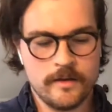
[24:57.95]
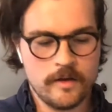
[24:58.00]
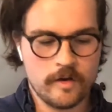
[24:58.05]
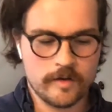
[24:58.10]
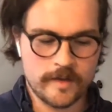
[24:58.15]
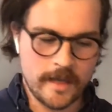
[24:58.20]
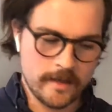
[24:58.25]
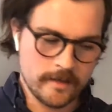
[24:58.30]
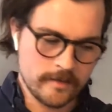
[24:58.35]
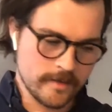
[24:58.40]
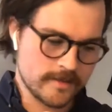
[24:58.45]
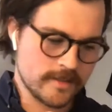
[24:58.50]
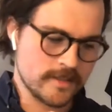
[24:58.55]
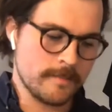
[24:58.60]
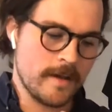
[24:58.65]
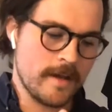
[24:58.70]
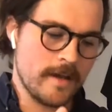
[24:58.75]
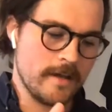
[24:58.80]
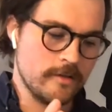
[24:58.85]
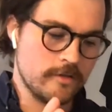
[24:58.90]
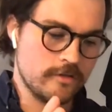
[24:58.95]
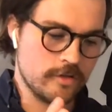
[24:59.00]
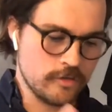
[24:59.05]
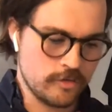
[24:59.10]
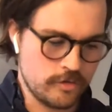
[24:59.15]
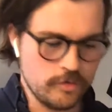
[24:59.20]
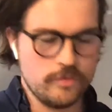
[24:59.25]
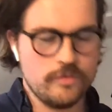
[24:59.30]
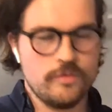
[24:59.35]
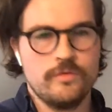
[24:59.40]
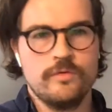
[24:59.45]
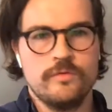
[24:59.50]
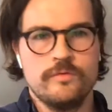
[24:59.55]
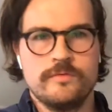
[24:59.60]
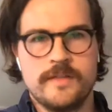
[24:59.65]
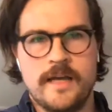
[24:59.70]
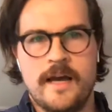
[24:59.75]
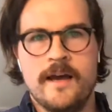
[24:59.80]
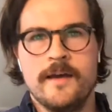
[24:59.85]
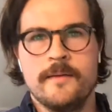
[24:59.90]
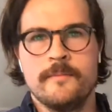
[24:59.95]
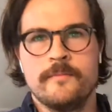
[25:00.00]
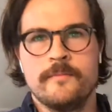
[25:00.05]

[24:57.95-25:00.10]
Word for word: okay, this is my to-do time,